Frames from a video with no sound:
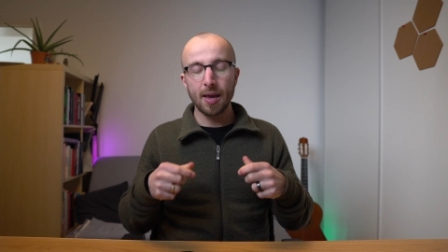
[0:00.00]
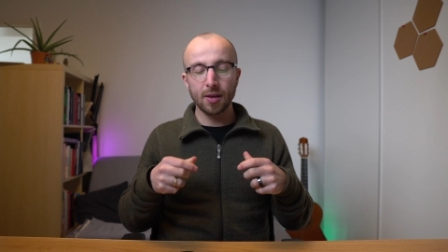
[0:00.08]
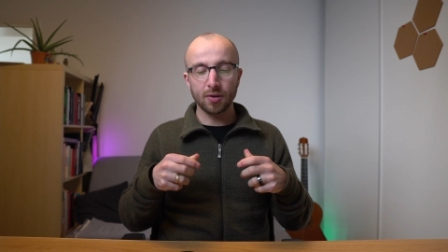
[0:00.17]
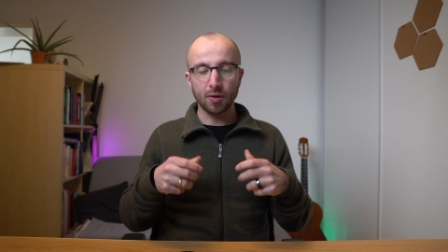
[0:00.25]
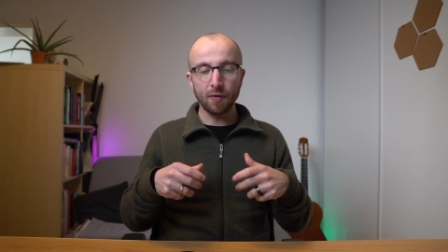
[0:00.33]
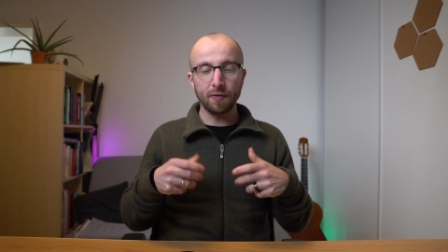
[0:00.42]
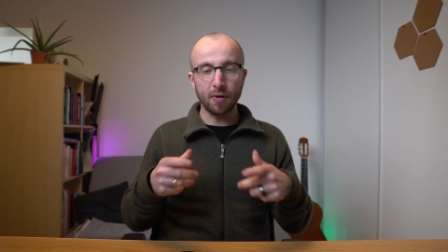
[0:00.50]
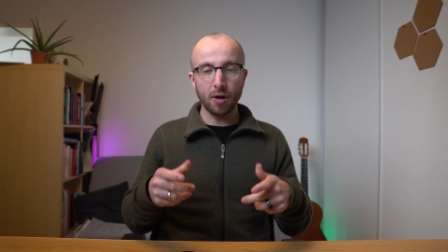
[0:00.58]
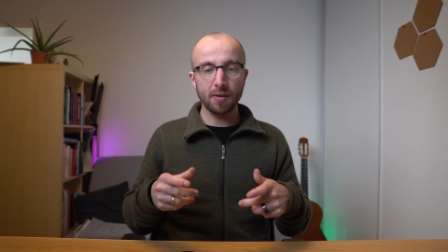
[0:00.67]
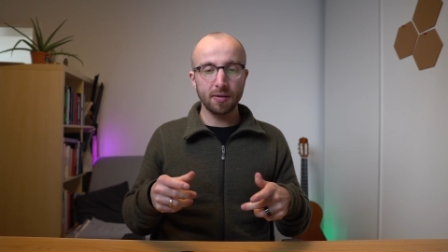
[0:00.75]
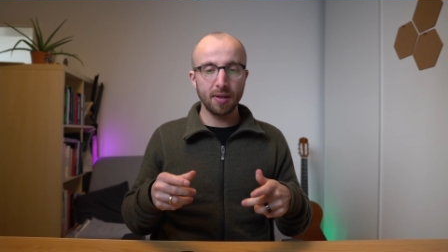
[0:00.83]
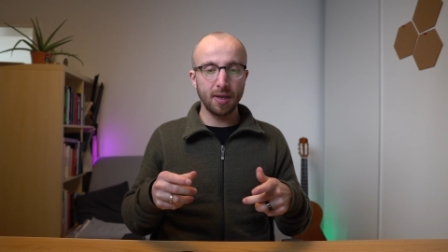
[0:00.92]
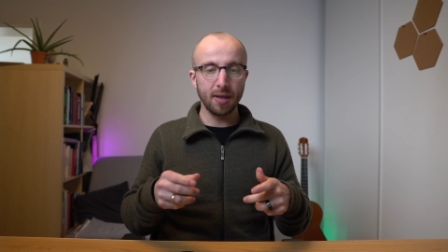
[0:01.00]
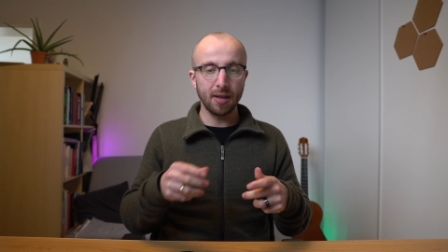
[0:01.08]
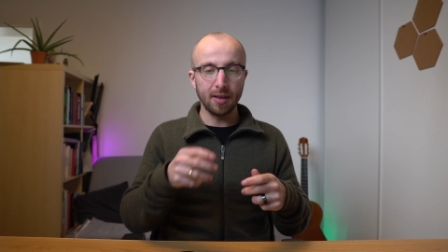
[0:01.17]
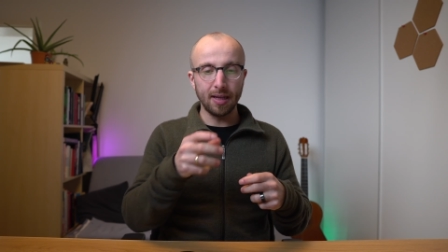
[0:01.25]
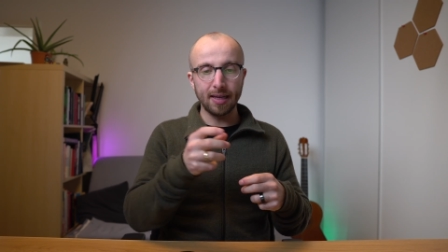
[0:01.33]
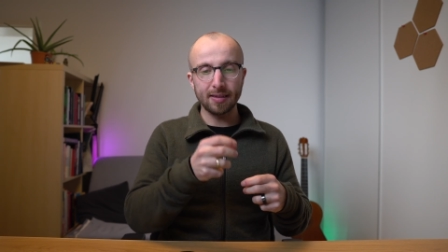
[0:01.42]
So far, the
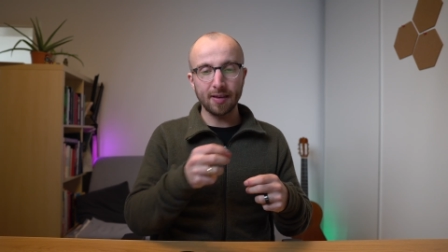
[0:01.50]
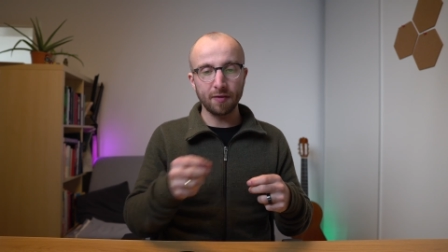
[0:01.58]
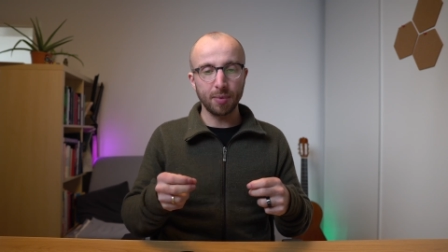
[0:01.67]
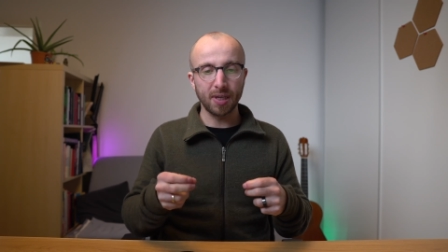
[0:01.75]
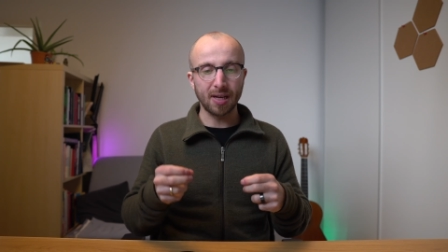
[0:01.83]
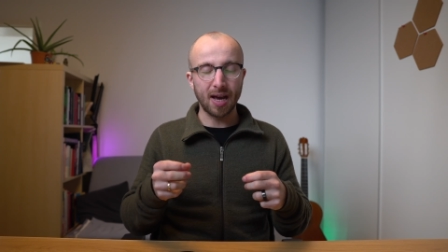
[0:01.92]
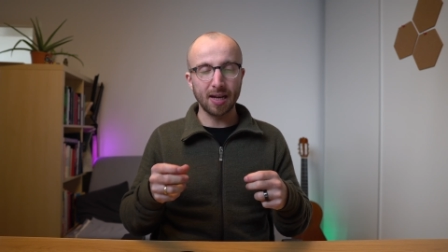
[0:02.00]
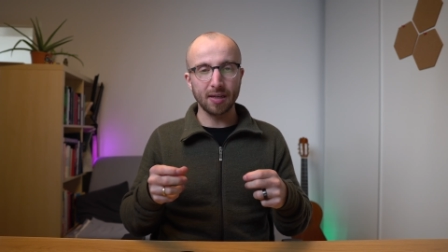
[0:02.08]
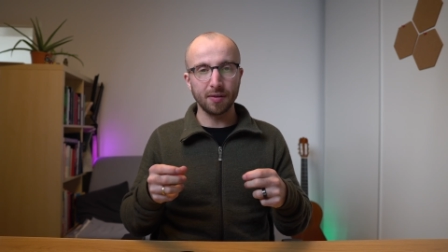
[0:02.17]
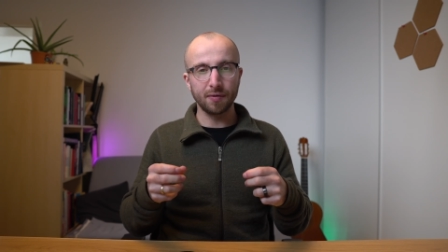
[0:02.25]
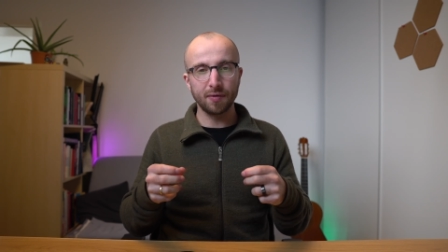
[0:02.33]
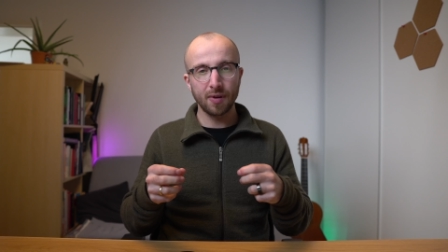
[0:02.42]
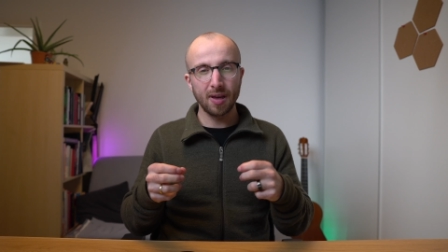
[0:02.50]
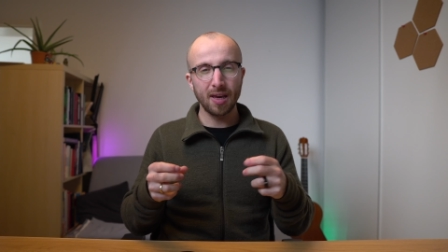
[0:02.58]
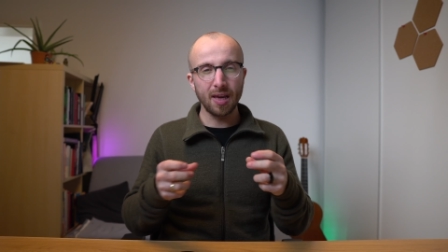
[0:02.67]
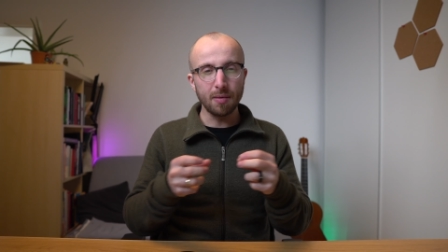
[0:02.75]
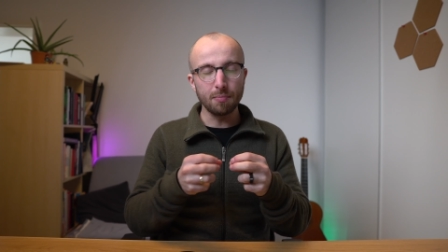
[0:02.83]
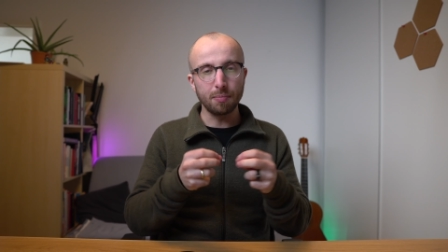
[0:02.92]
links have been kind of
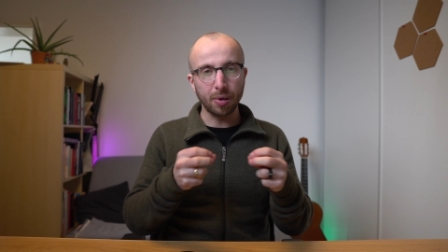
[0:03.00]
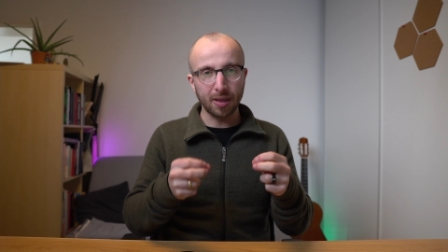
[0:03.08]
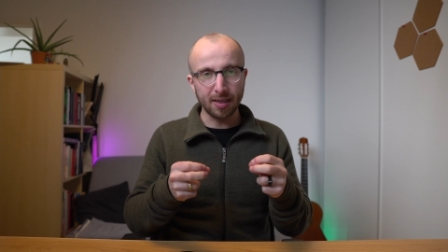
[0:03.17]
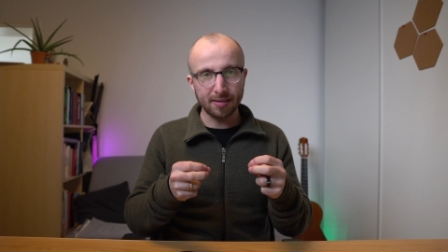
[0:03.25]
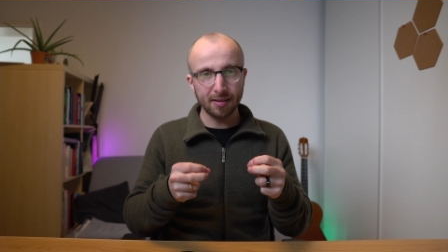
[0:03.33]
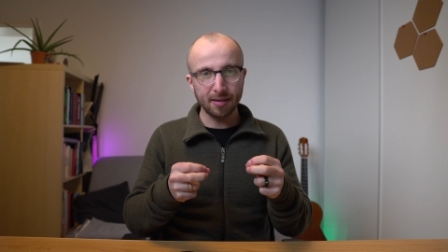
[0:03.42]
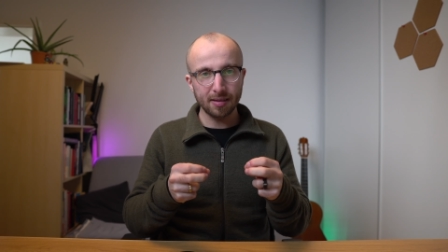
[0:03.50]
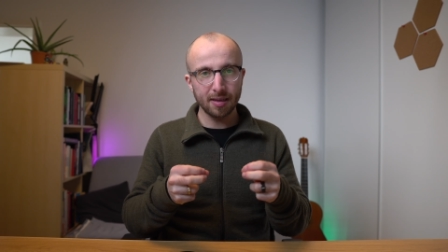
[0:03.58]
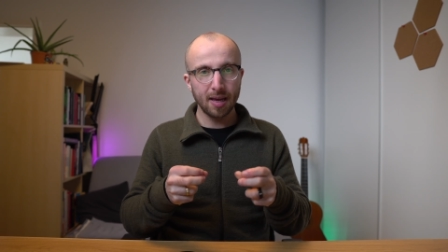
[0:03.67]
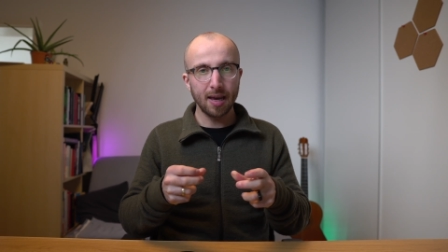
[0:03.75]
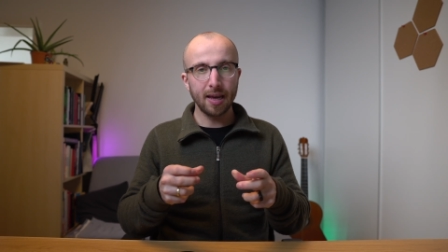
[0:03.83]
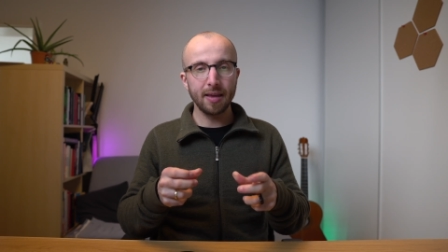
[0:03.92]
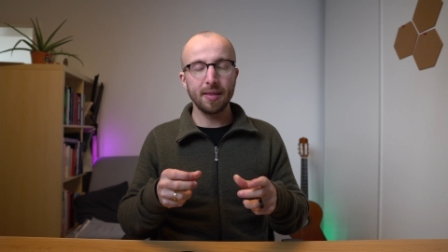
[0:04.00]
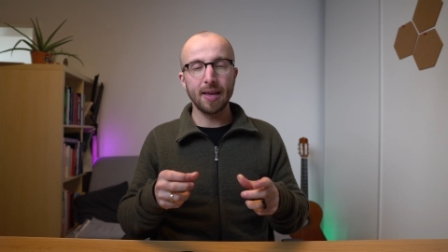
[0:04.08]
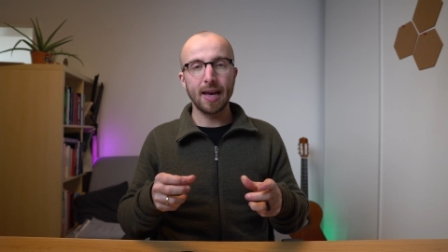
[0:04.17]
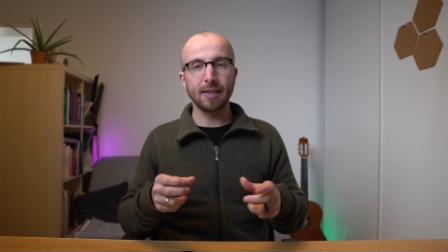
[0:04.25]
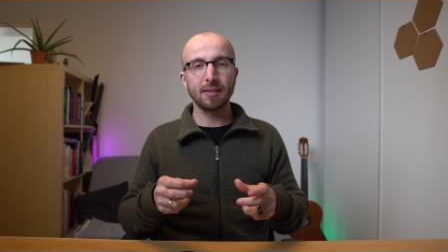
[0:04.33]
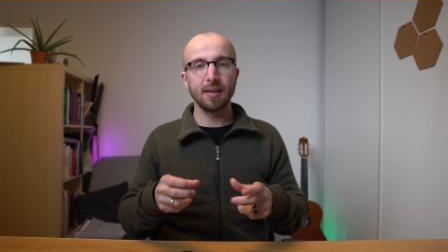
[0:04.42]
implicit in
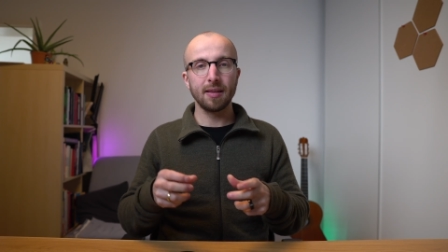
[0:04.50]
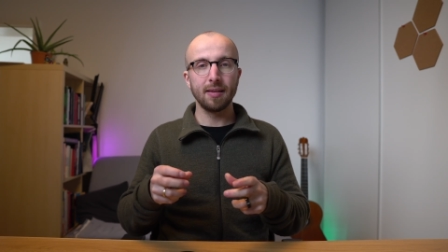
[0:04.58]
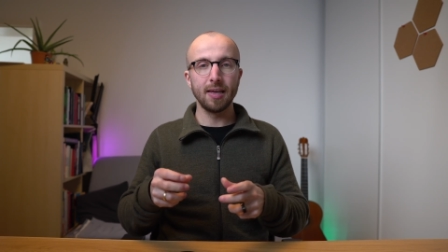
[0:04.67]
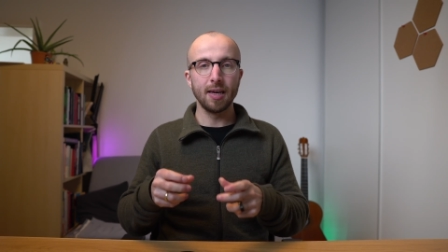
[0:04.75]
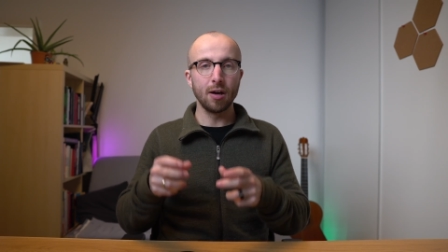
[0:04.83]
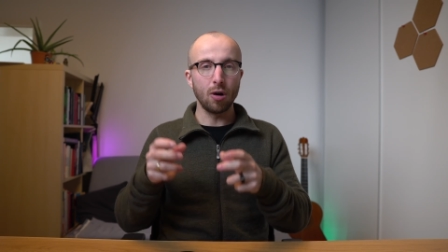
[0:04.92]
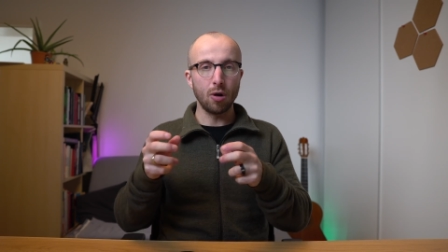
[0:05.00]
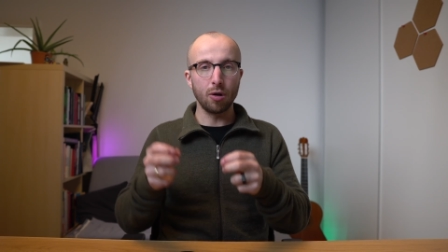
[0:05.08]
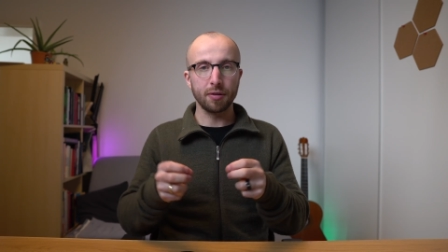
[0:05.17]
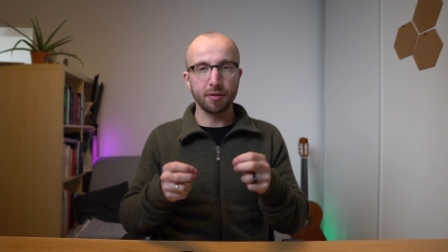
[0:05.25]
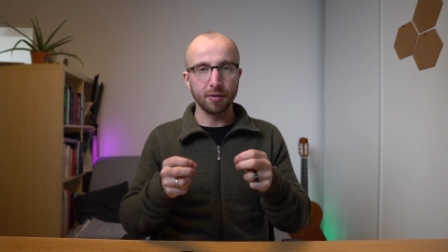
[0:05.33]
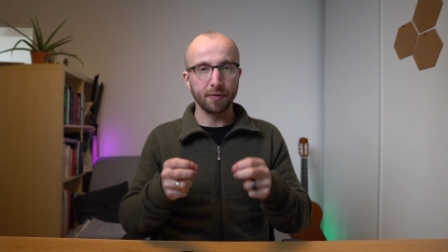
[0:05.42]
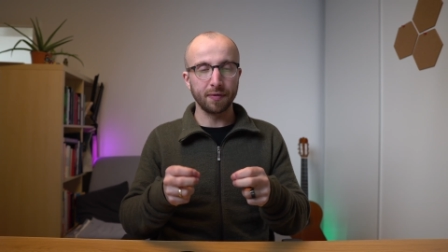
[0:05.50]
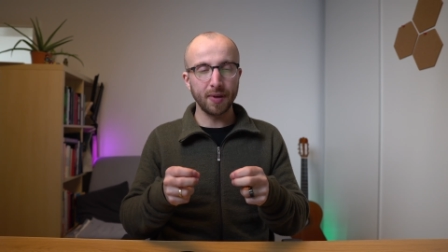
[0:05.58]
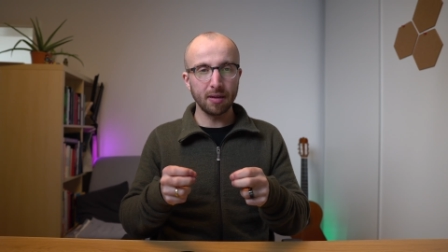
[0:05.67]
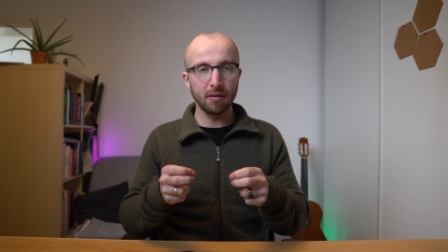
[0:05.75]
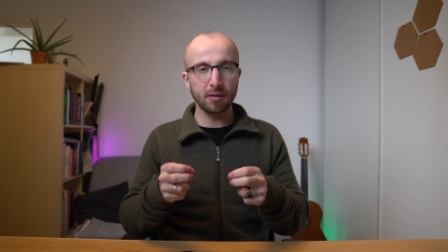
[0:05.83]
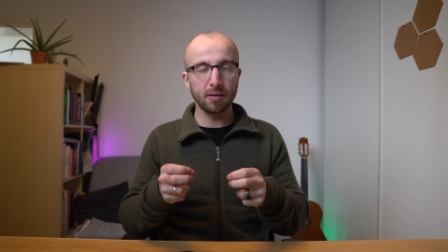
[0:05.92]
that the author
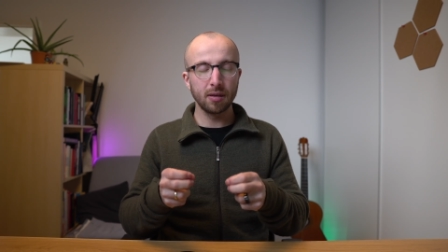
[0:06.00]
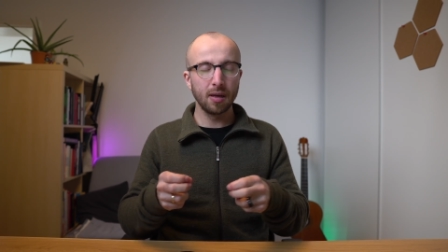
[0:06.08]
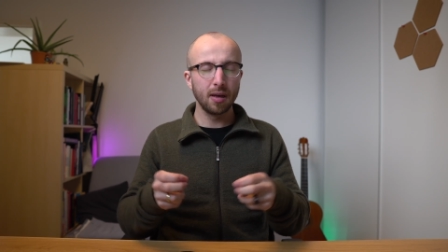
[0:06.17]
field